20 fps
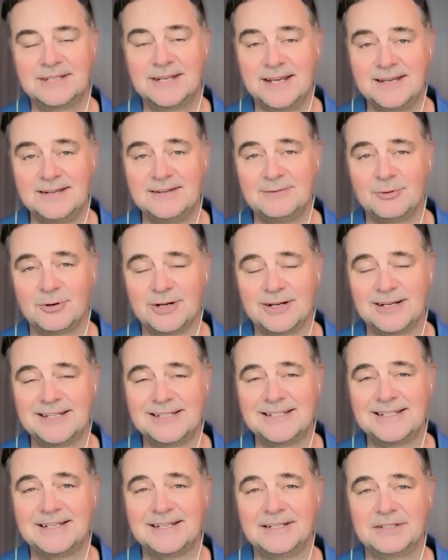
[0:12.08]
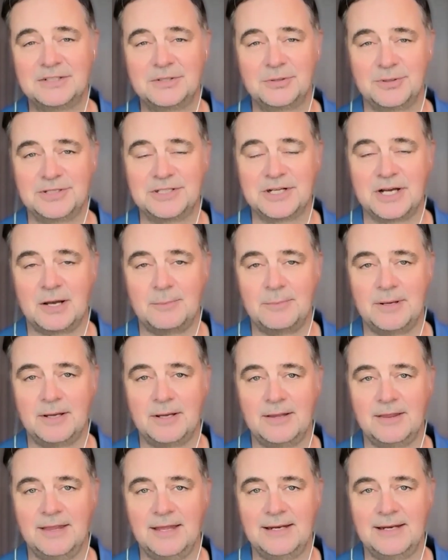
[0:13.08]
Today, we're going to dig into a
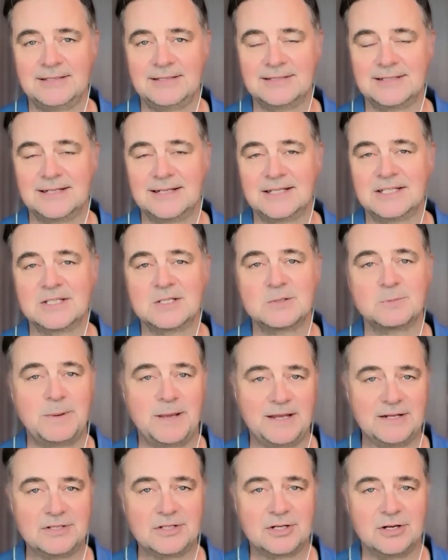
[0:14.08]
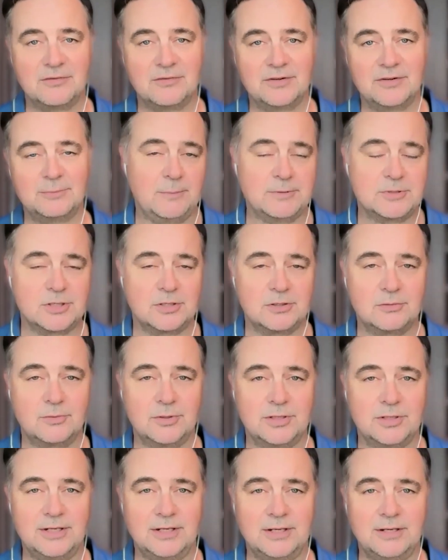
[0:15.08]
topic that is an expansion of an episode
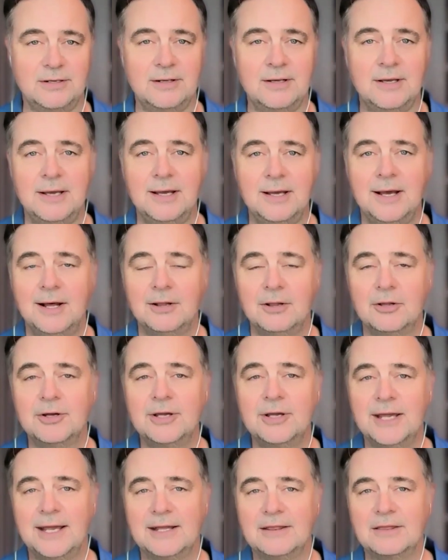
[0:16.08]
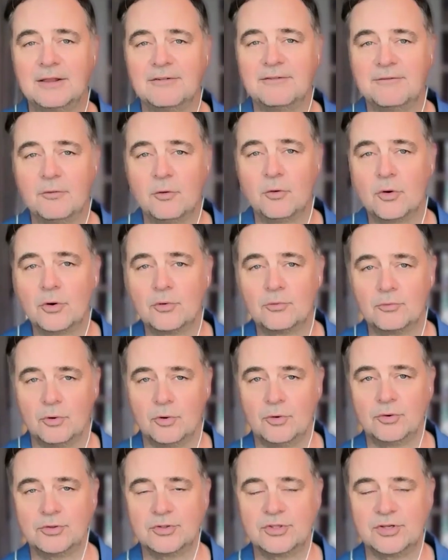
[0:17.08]
we did looking at the 4
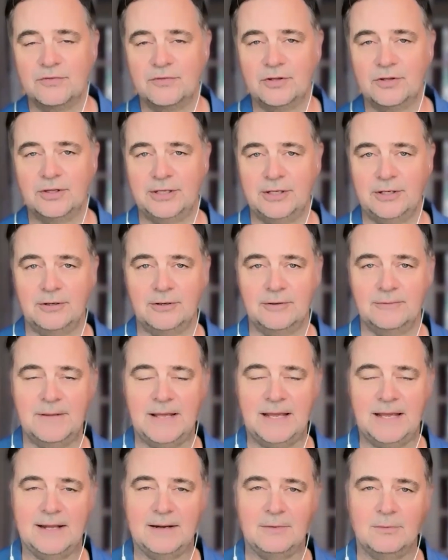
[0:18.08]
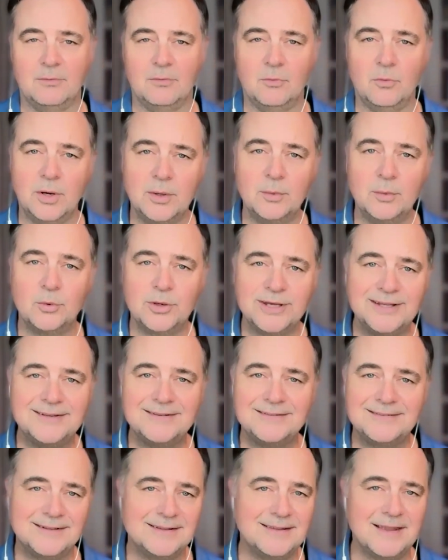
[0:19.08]
roles of a leader. And when
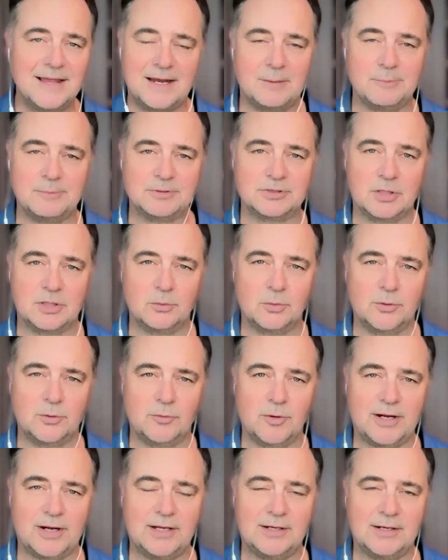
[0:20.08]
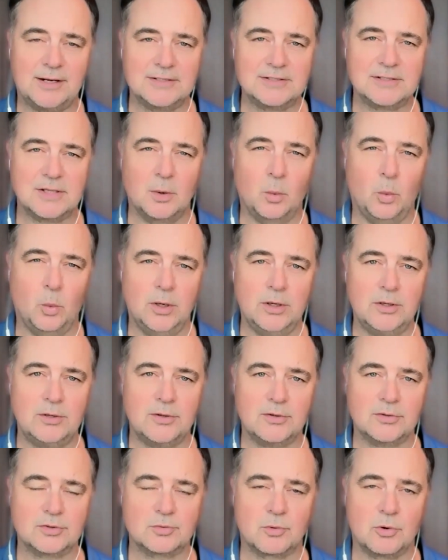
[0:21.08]
we did that episode, we recognized that one of
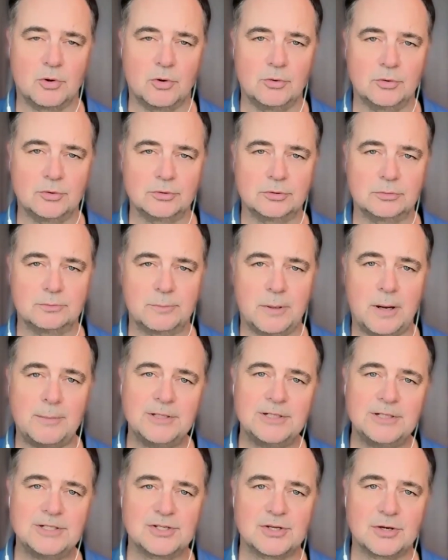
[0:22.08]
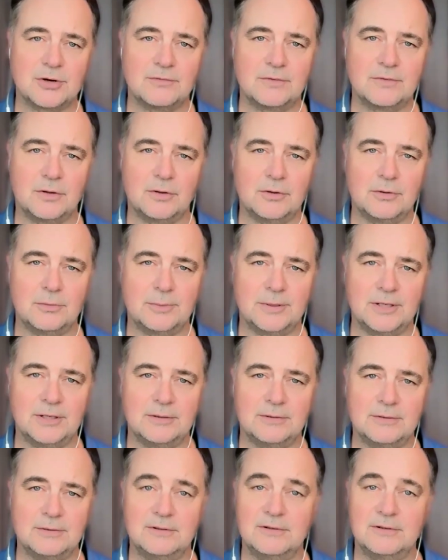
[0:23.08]
those roles probably deserved a little
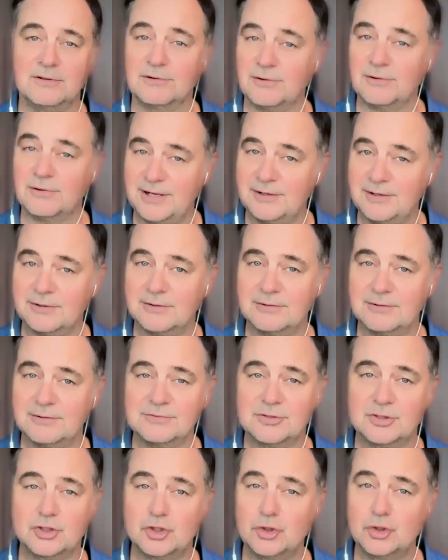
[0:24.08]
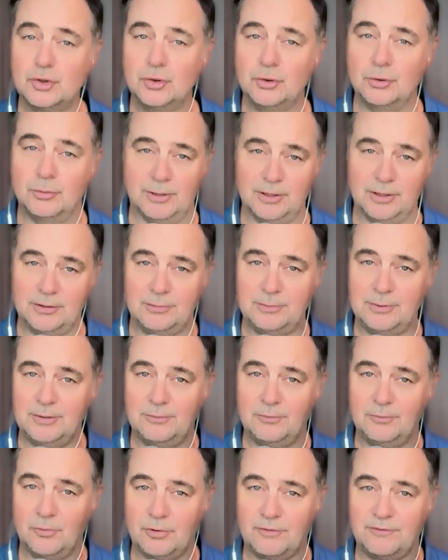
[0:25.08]
bit greater zoom, a little
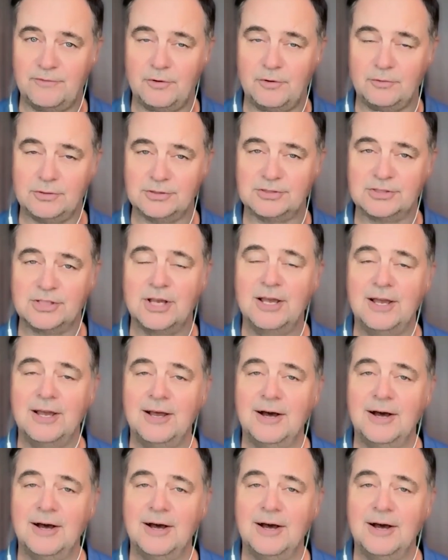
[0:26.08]
bit more focus